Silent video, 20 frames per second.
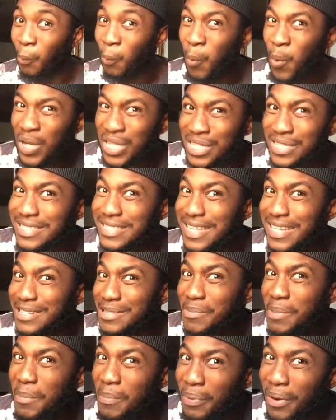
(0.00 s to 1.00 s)
What is there
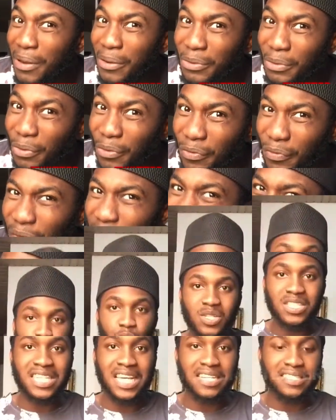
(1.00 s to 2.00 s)
to be proud of? Are
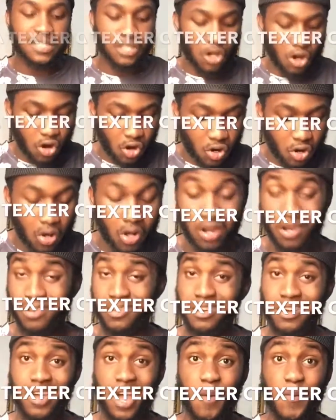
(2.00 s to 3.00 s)
you a texter or
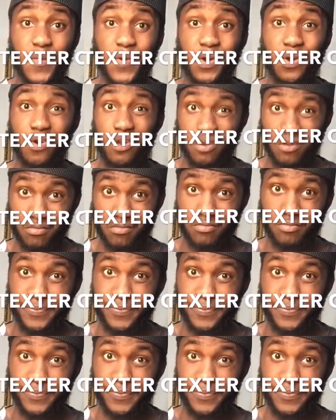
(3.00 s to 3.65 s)
caller? I am none.